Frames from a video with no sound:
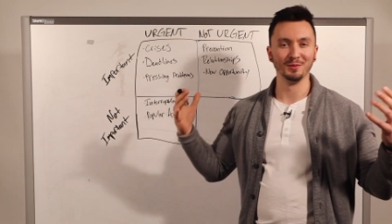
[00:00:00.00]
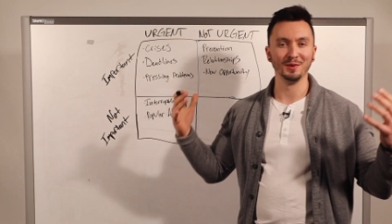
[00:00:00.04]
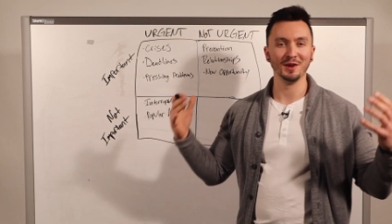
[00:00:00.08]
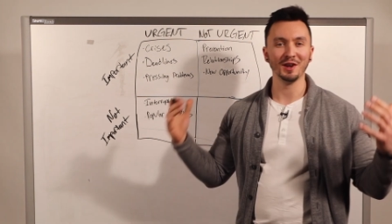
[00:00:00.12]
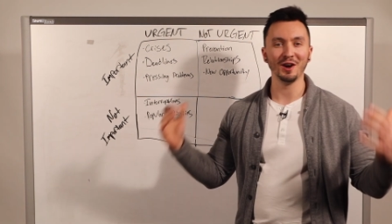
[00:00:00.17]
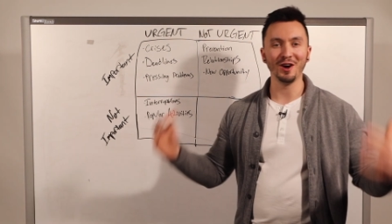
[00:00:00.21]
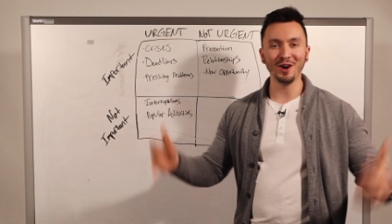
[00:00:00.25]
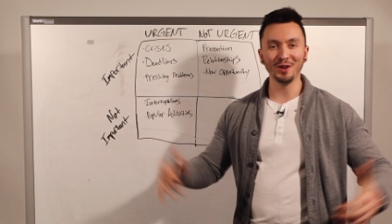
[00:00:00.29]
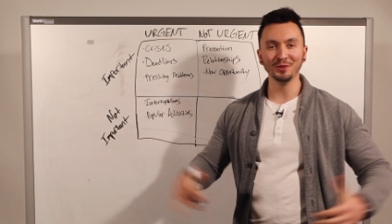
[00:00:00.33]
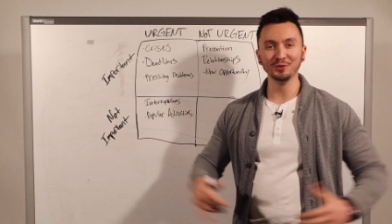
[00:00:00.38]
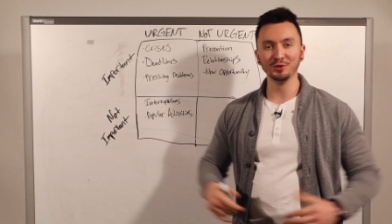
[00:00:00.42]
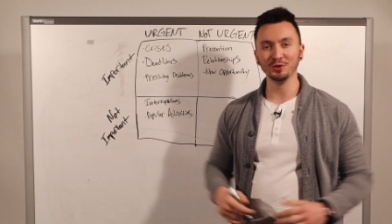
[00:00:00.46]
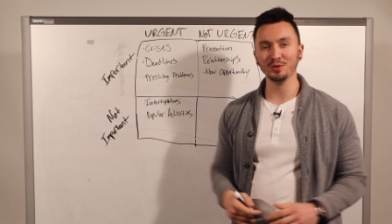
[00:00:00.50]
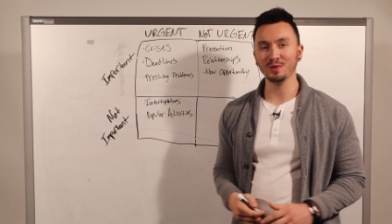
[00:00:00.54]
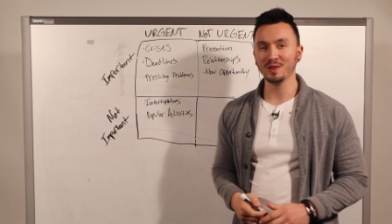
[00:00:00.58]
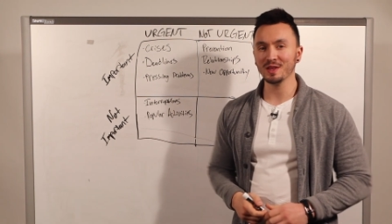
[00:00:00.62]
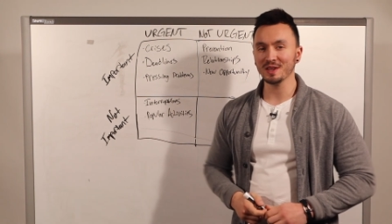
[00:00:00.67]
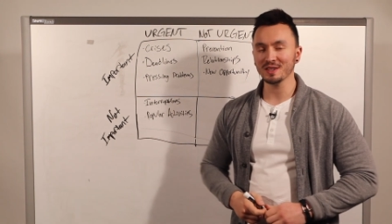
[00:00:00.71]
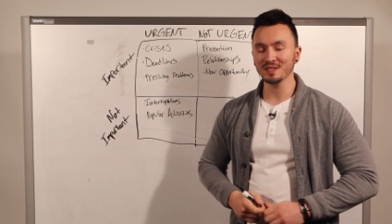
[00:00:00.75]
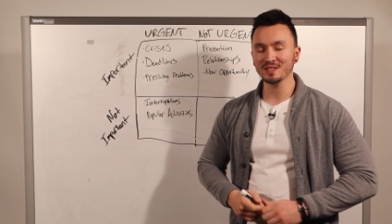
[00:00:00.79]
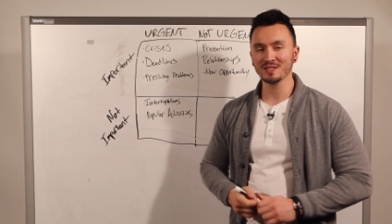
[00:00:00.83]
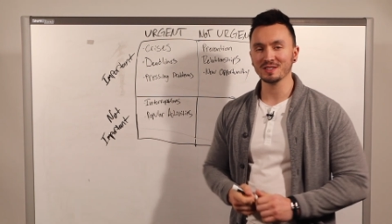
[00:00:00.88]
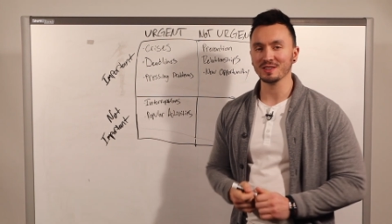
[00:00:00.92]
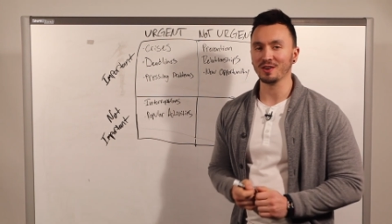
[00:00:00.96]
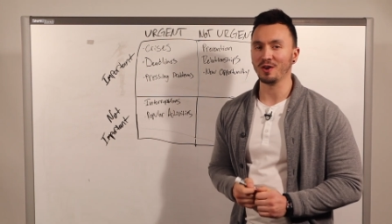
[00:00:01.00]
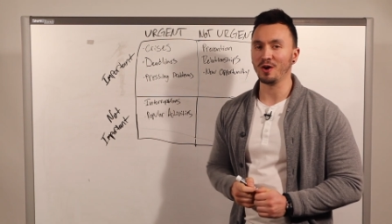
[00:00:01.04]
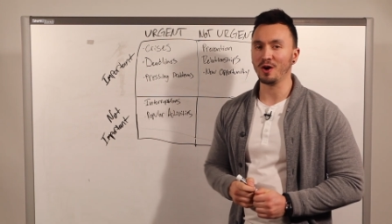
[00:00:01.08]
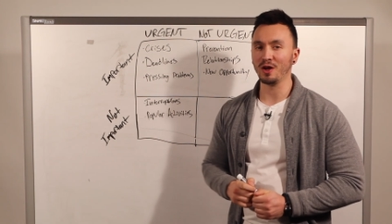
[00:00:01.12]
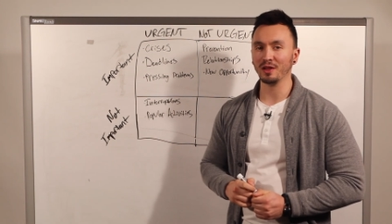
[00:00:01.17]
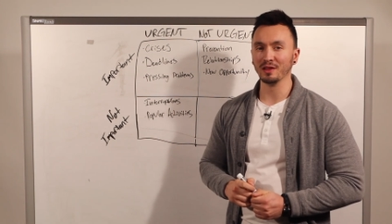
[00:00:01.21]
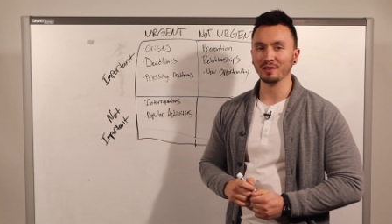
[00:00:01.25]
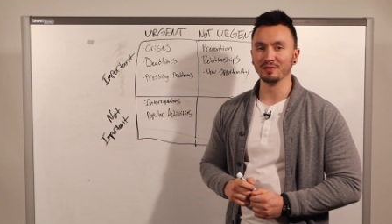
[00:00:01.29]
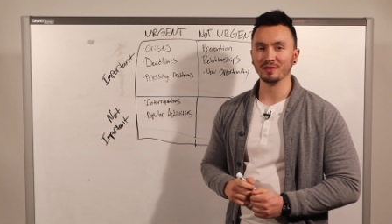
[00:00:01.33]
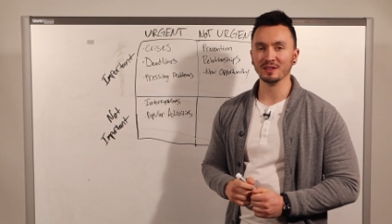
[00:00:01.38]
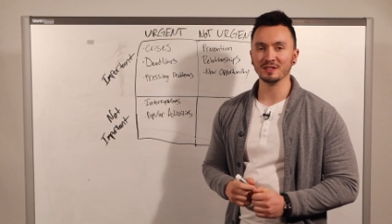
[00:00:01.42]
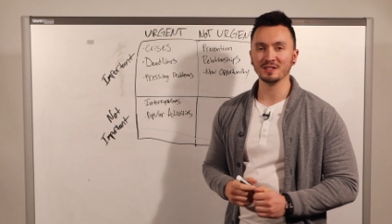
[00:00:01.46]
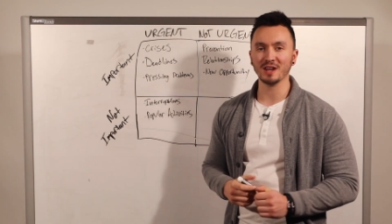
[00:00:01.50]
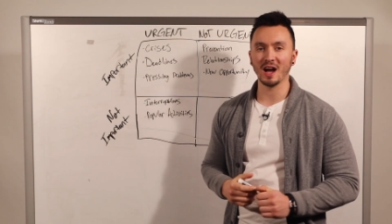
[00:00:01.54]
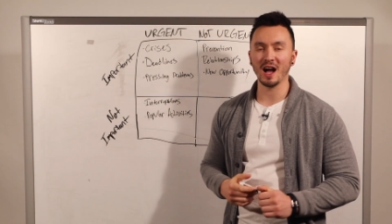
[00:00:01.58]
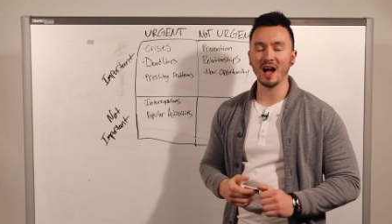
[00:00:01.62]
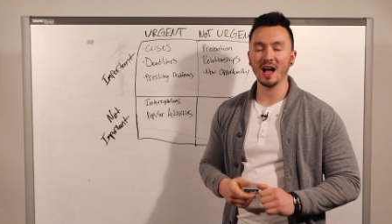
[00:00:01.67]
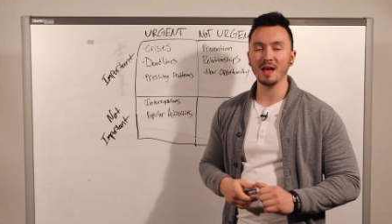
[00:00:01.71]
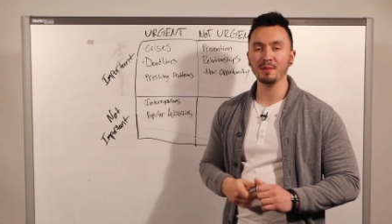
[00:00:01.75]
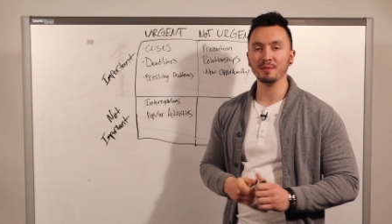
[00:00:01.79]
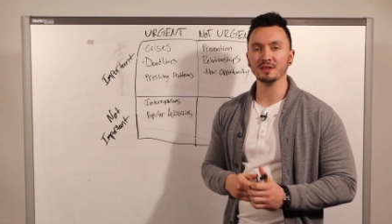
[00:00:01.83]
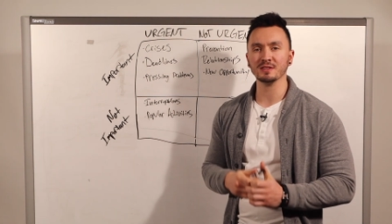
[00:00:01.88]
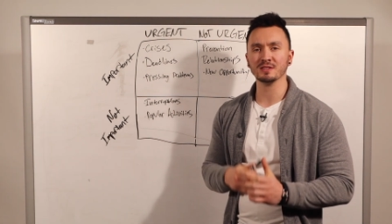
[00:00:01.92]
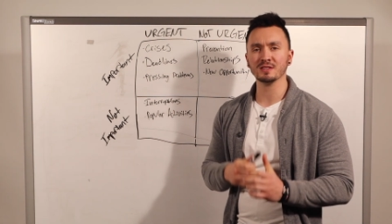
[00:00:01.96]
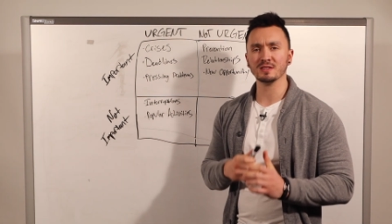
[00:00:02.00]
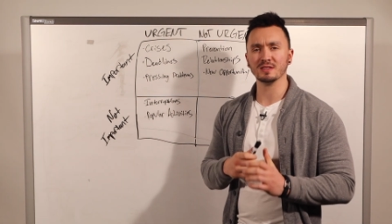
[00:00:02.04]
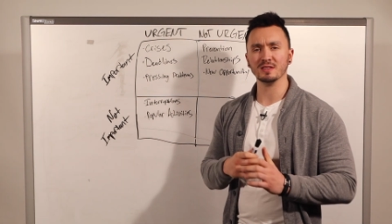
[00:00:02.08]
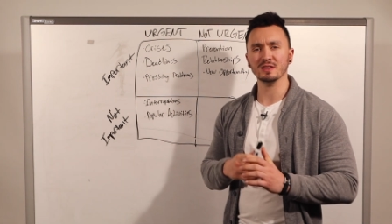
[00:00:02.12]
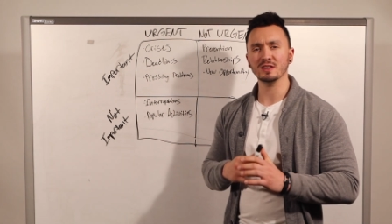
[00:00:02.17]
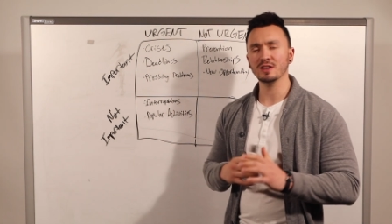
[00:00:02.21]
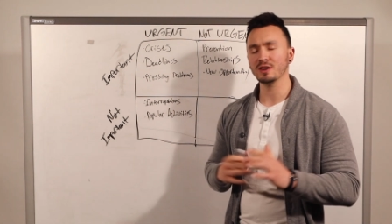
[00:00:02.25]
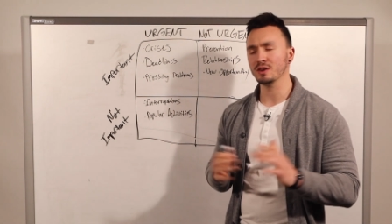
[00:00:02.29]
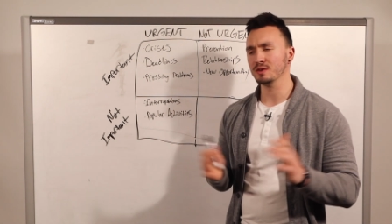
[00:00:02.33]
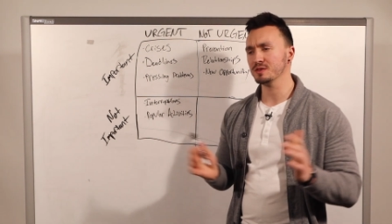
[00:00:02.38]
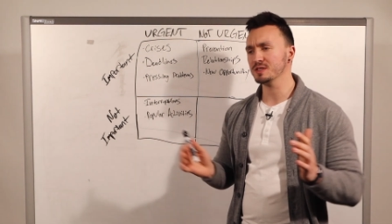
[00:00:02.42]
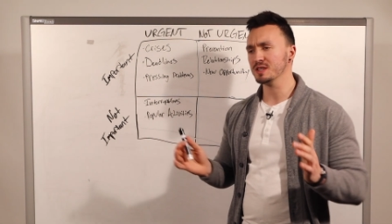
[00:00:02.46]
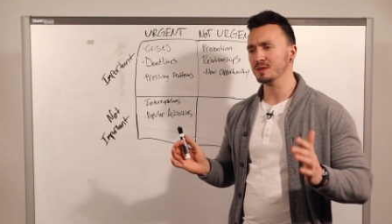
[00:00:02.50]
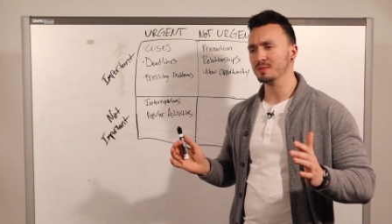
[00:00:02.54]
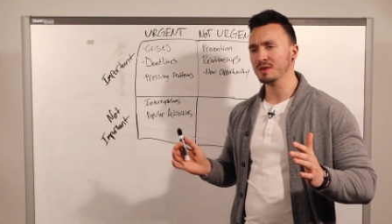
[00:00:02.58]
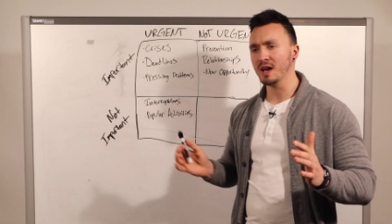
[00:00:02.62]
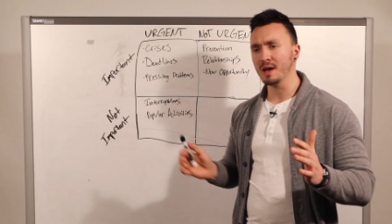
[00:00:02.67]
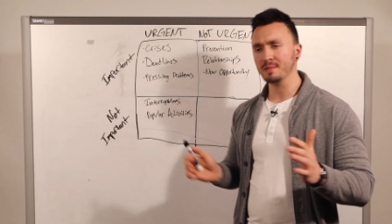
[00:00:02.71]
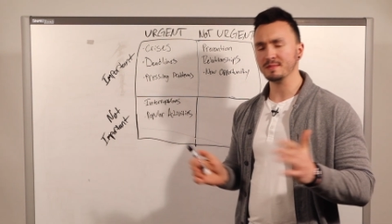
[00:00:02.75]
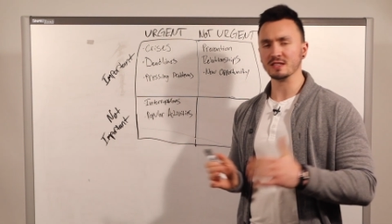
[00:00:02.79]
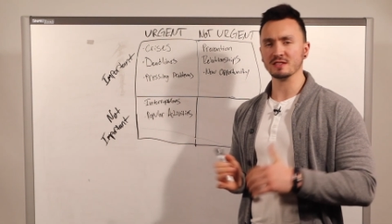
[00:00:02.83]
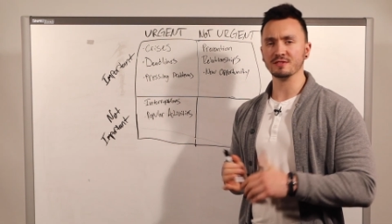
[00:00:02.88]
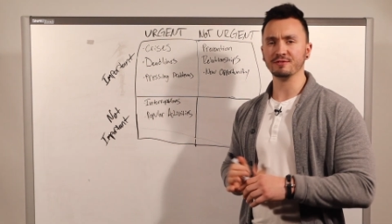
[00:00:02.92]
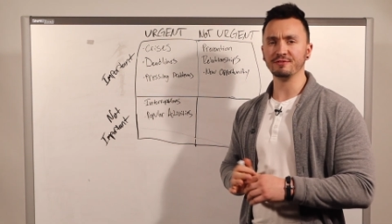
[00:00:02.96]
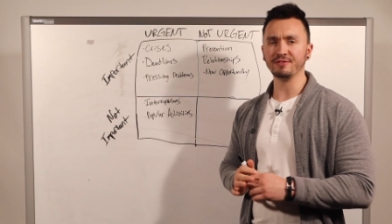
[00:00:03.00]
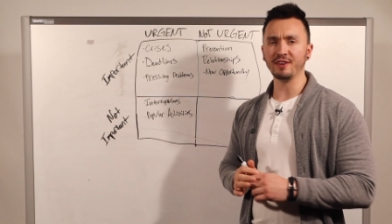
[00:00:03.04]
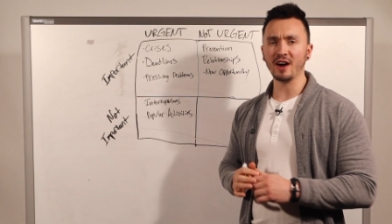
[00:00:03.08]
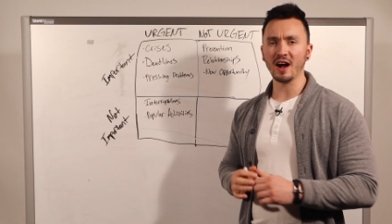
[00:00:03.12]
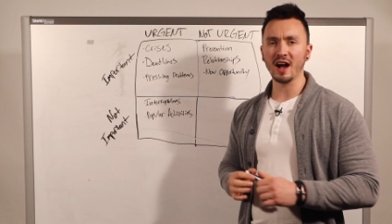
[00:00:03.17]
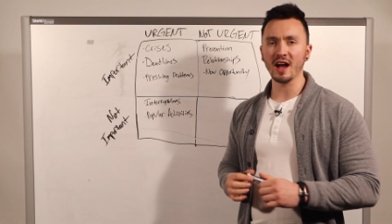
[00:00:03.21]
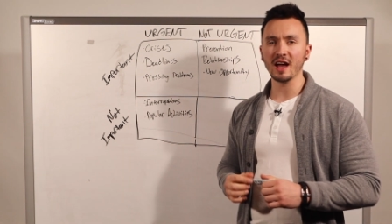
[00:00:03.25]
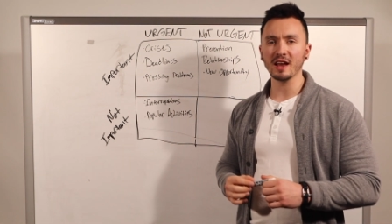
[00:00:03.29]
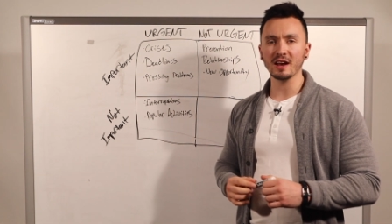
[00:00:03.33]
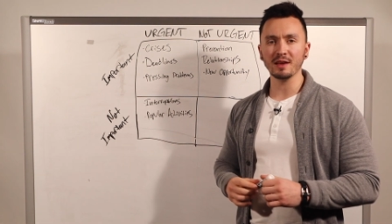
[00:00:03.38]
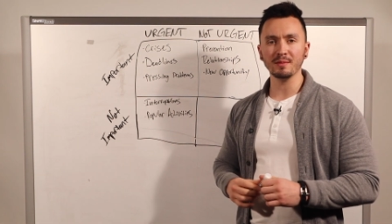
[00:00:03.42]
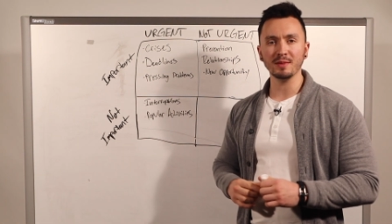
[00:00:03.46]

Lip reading: We all do this all of the time, and sometimes it's fine.